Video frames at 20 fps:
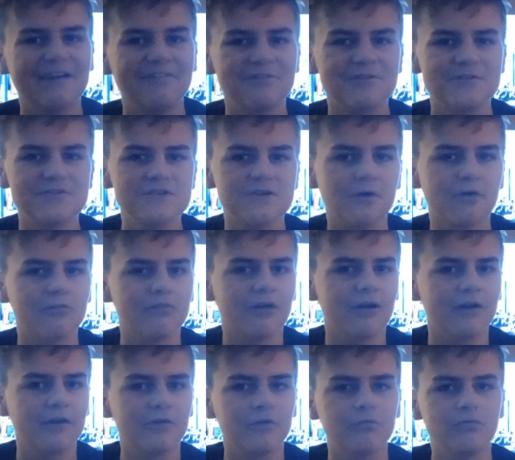have also got a
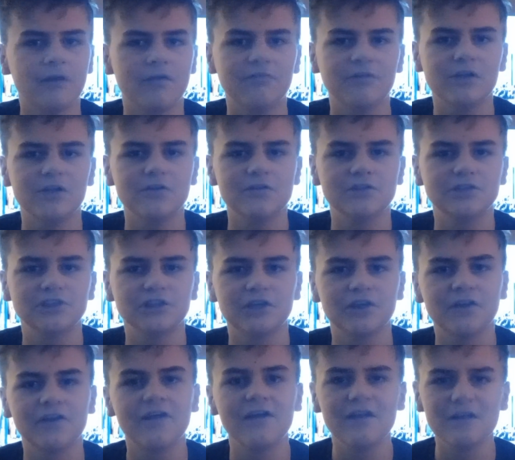ride called
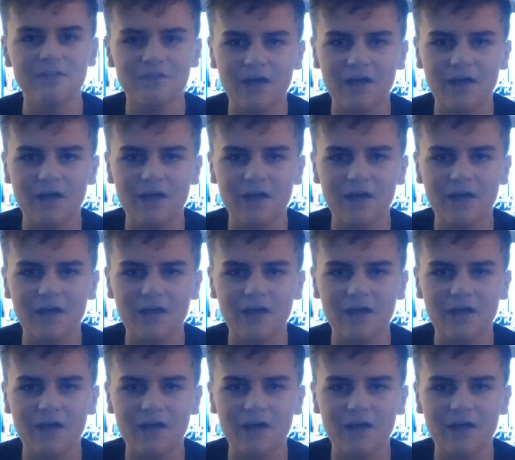Revolution.